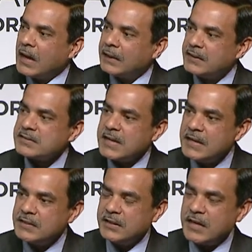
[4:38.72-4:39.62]
And this
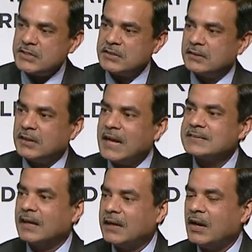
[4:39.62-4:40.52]
integration has
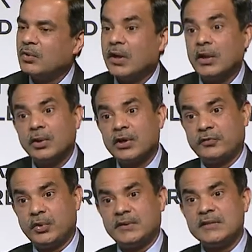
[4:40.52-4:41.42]
allowed a lot of
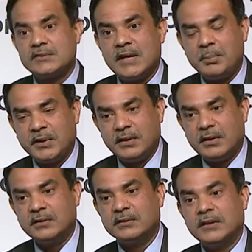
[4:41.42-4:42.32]
good things to happen in
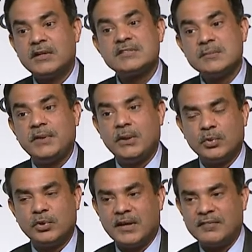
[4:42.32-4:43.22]
London that simply
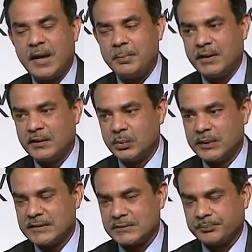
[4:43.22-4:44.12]
would not have happened
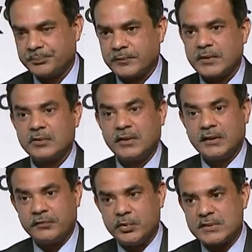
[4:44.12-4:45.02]
otherwise. So take
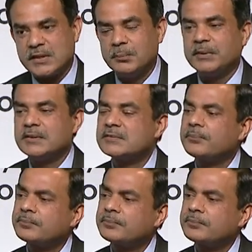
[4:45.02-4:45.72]
a few examples.